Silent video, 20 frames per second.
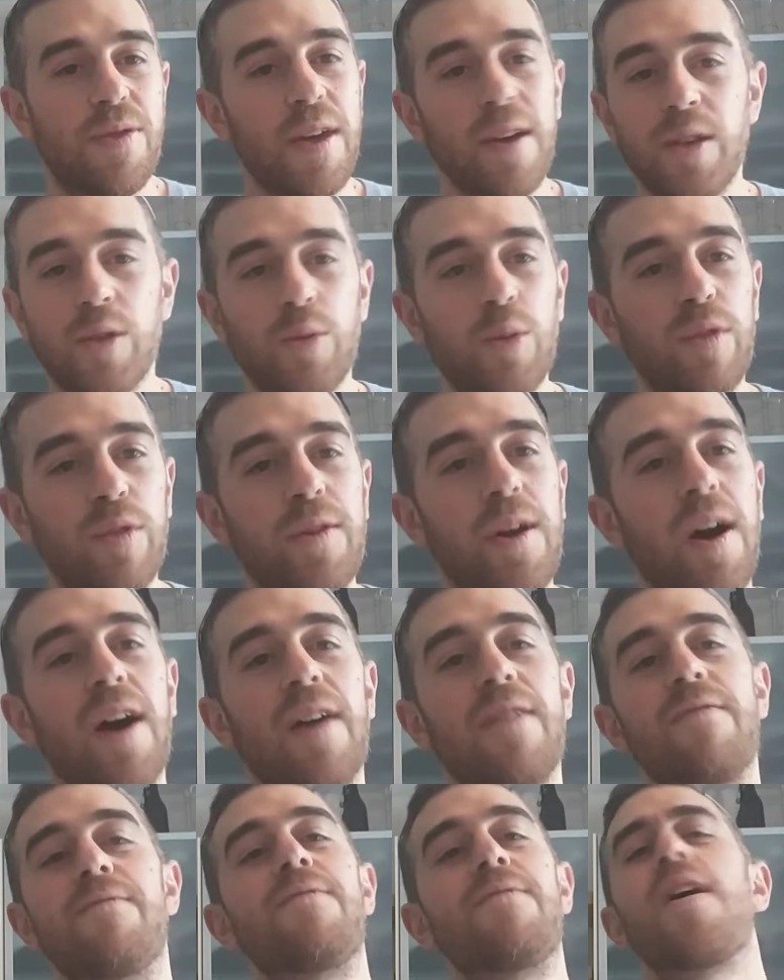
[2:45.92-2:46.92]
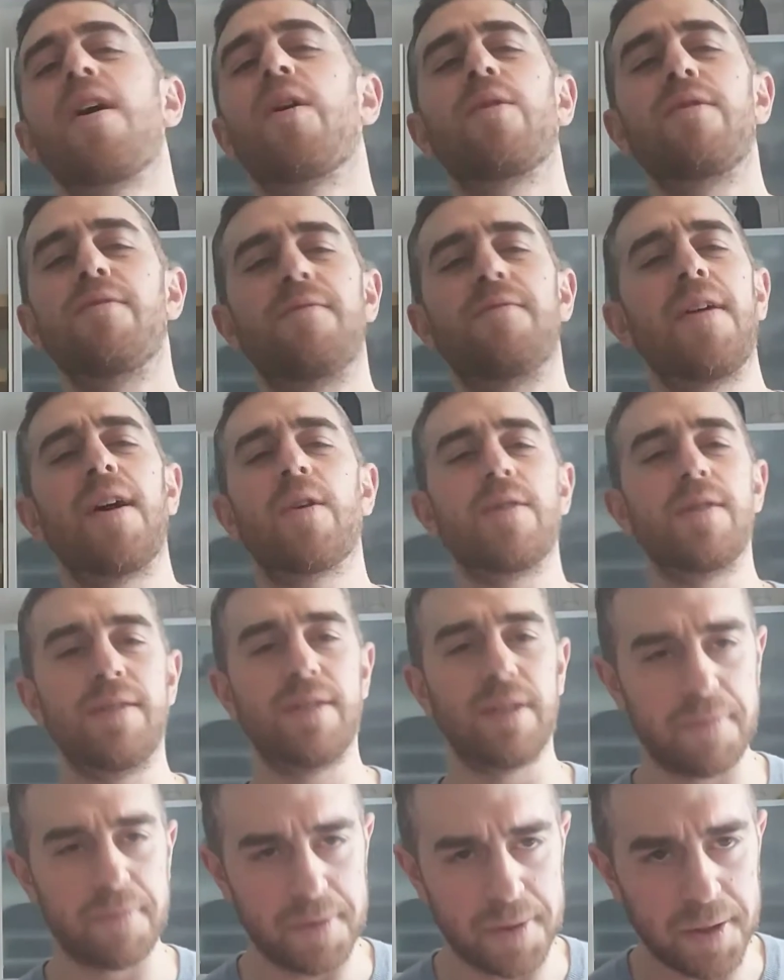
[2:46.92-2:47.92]
things would have gone very, very
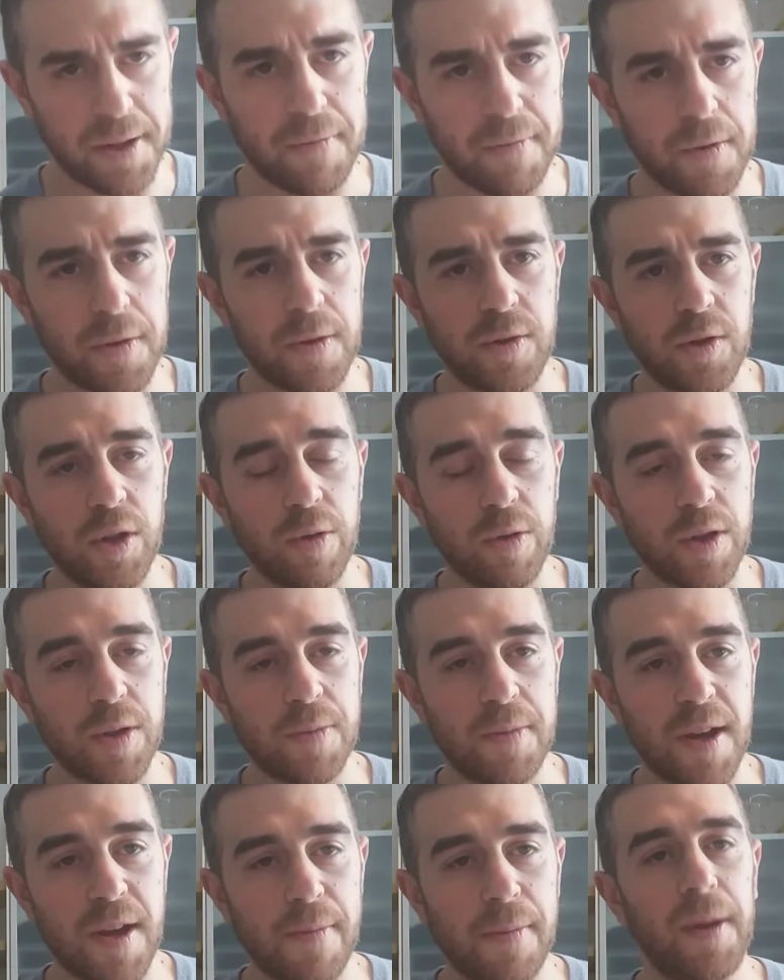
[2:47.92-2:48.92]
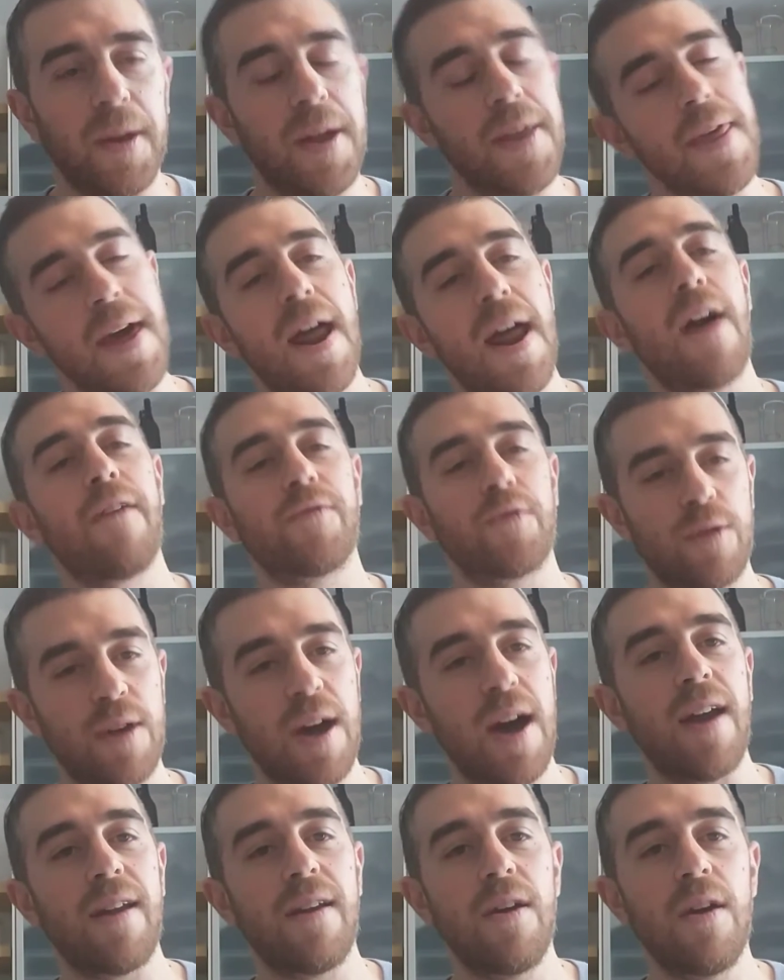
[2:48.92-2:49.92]
differently for the Jewish people. And then after
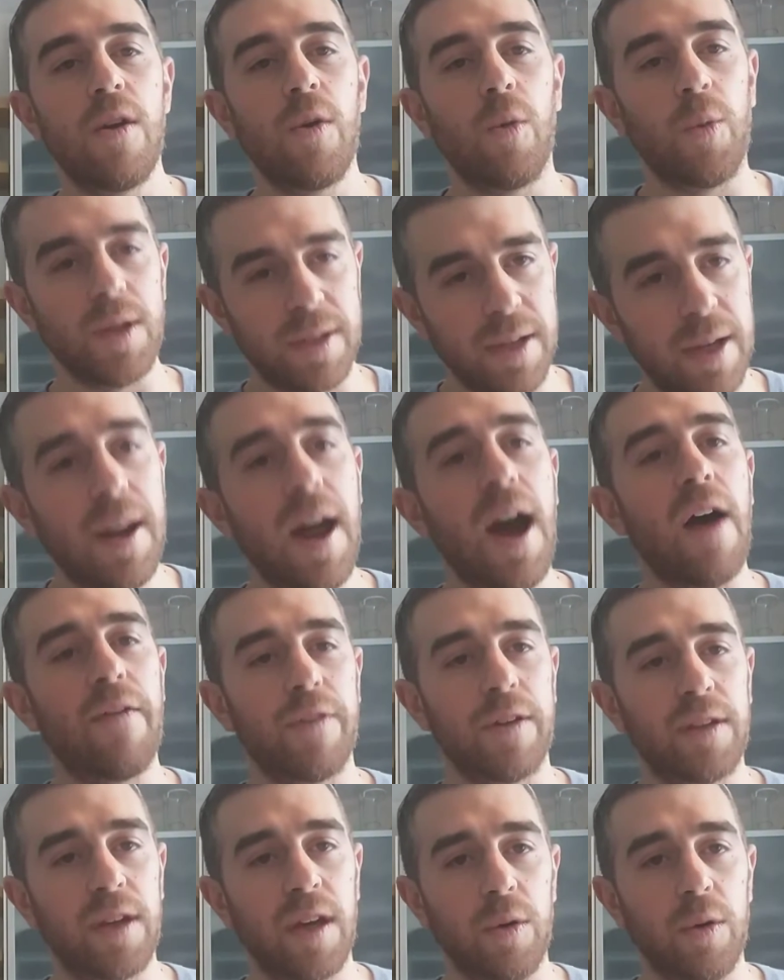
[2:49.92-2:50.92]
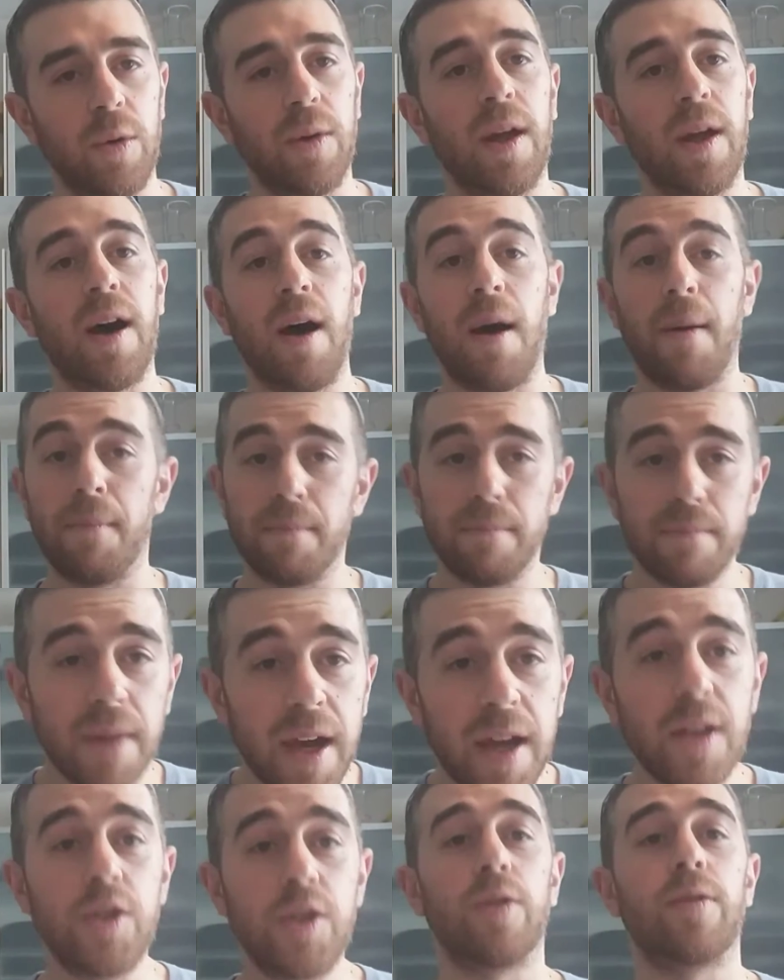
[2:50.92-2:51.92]
that, we did have a Geula, a
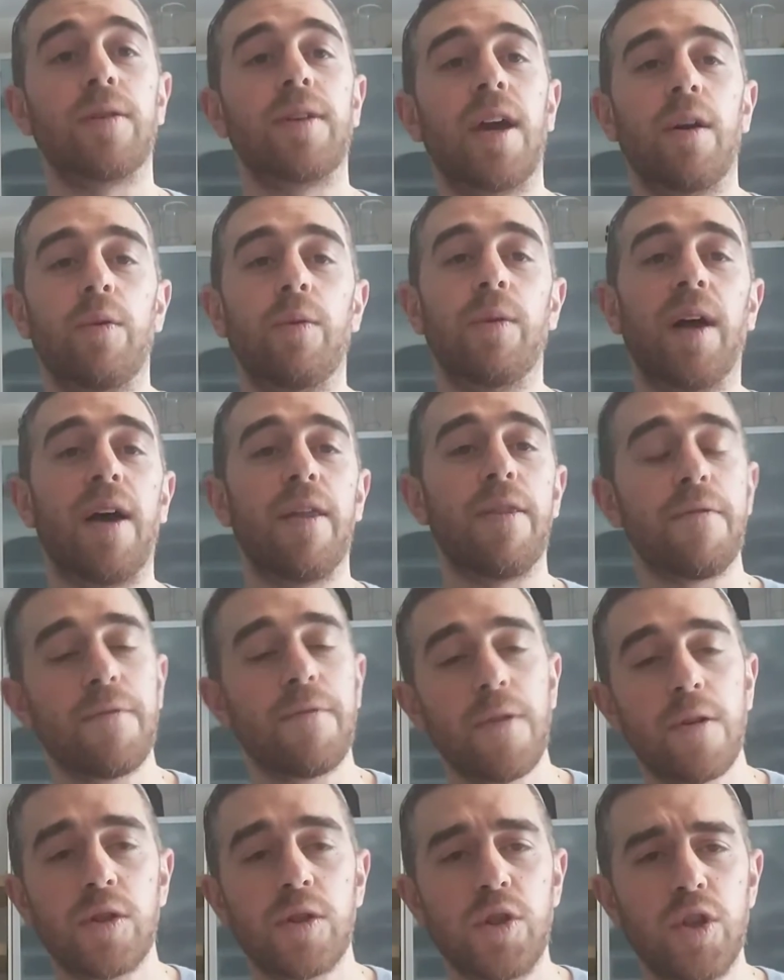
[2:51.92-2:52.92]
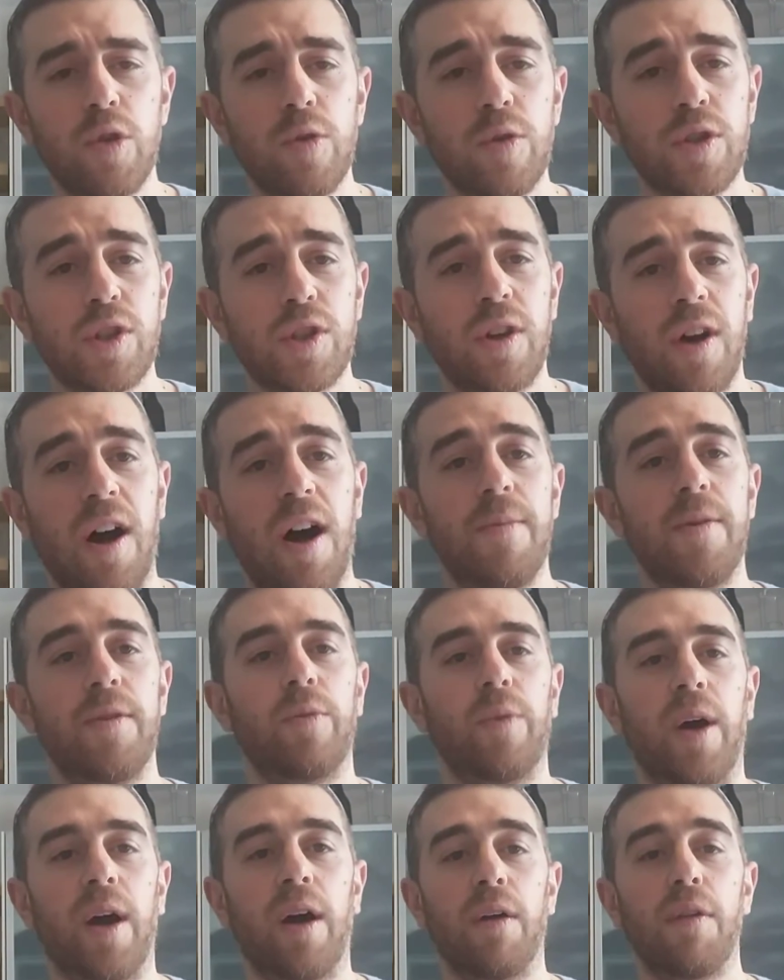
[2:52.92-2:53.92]
major Geula, the first Jewish
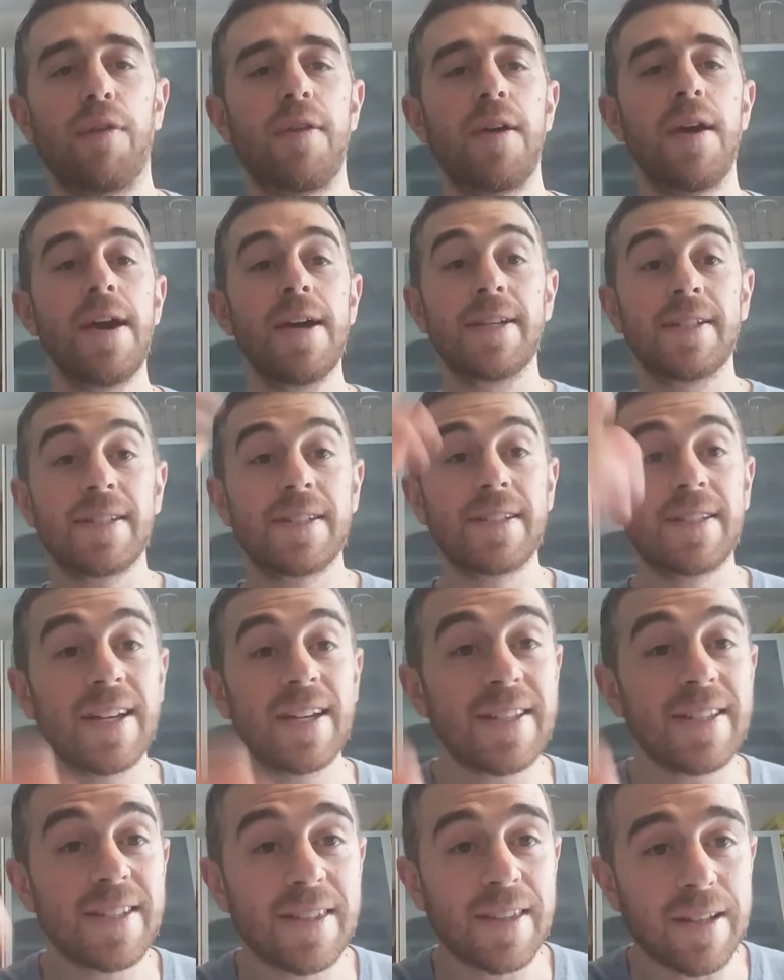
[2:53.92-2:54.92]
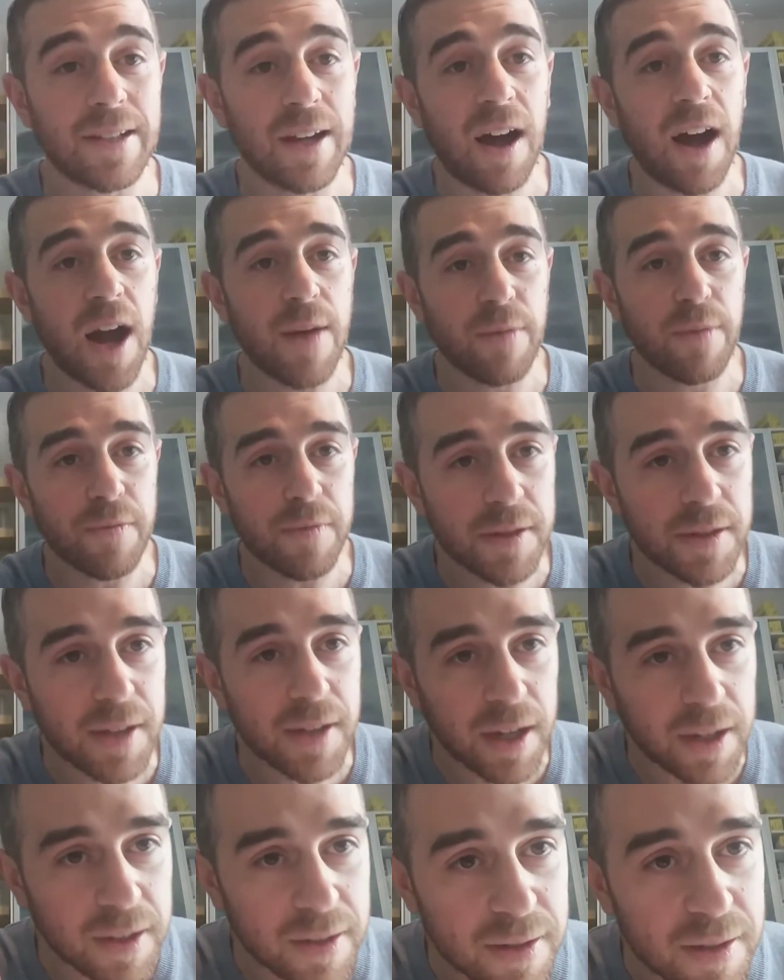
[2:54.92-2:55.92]
Commonwealth since the time of the
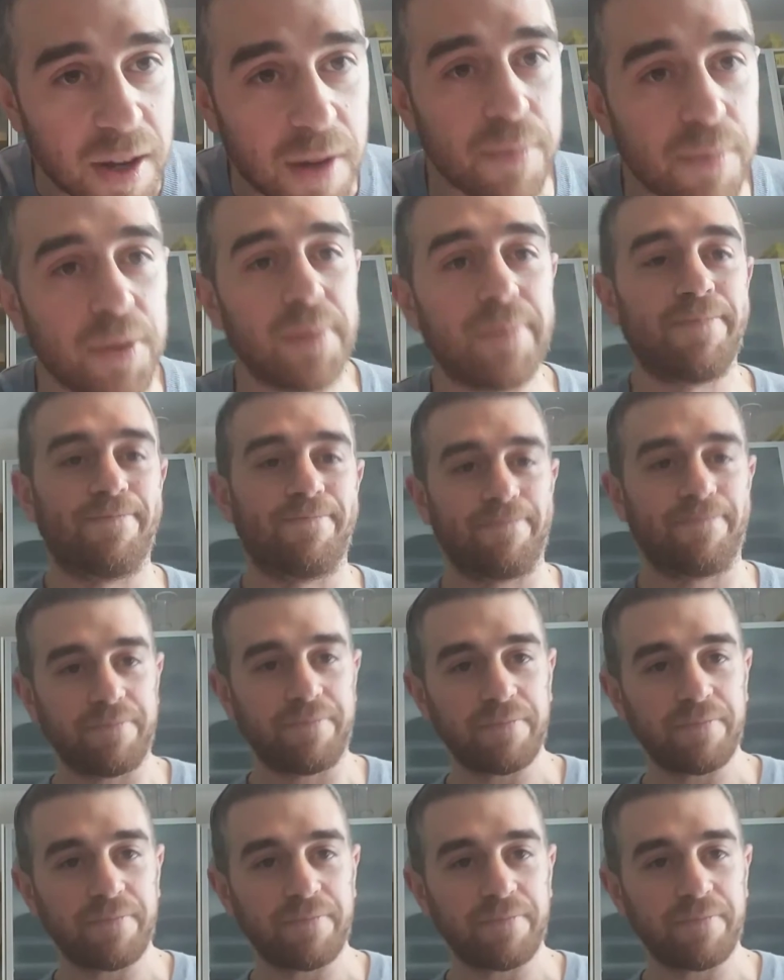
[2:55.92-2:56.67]
Second Temple.